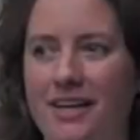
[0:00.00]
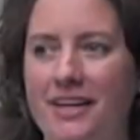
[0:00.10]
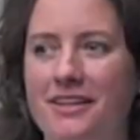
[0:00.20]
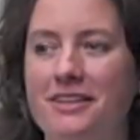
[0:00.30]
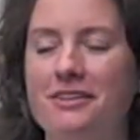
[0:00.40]
My
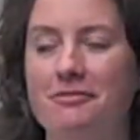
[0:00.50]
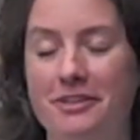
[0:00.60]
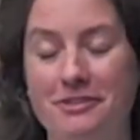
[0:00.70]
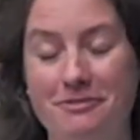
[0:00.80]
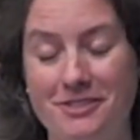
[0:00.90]
first
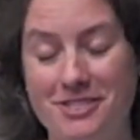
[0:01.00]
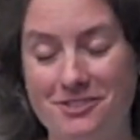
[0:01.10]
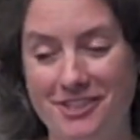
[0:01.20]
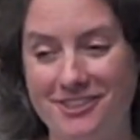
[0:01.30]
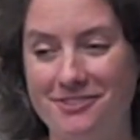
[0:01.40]
struggle was the
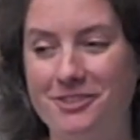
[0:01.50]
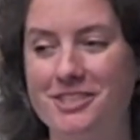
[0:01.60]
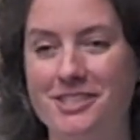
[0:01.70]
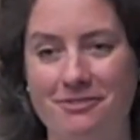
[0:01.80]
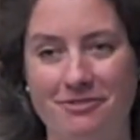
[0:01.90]
feeding.
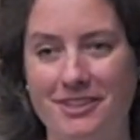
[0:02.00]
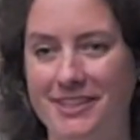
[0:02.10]
Um,